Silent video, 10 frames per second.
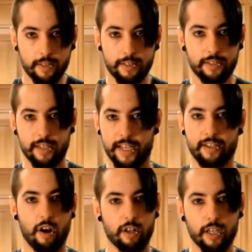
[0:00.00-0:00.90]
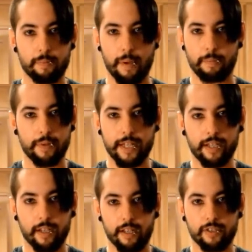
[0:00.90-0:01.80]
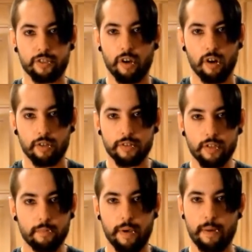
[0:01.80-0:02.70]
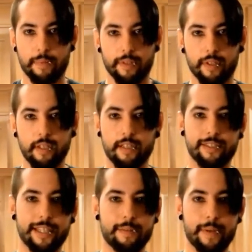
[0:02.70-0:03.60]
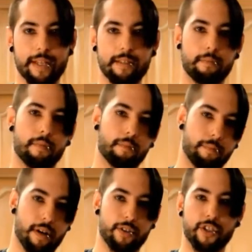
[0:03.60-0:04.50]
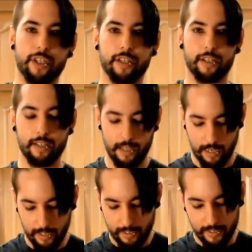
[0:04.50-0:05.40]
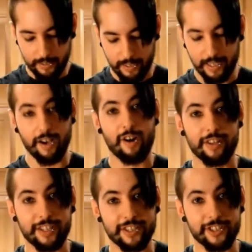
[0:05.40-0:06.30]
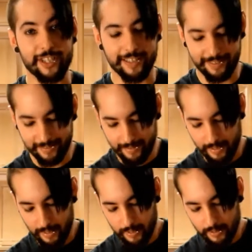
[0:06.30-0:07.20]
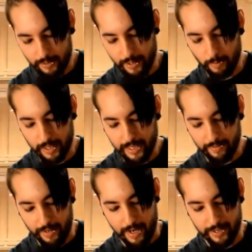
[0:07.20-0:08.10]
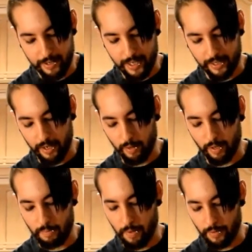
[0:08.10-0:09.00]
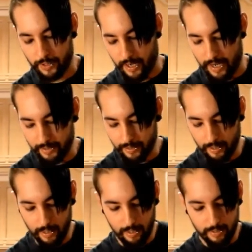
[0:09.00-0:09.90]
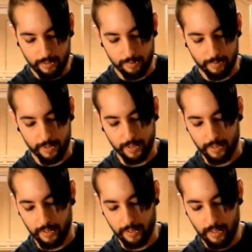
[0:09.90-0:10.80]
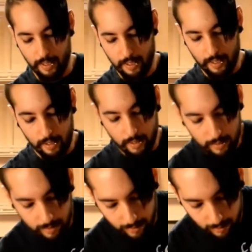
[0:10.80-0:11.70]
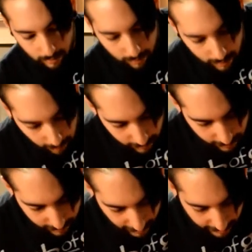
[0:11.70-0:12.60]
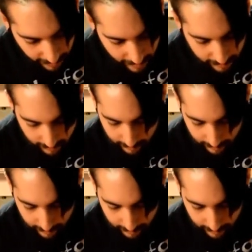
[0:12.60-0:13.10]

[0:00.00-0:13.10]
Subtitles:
This is like garlic, paprika, salt, pepper, cinnamon, brown sugar, all the good shit. So you want to give a nice thick coat on both sides. I'm just gonna do it just like that.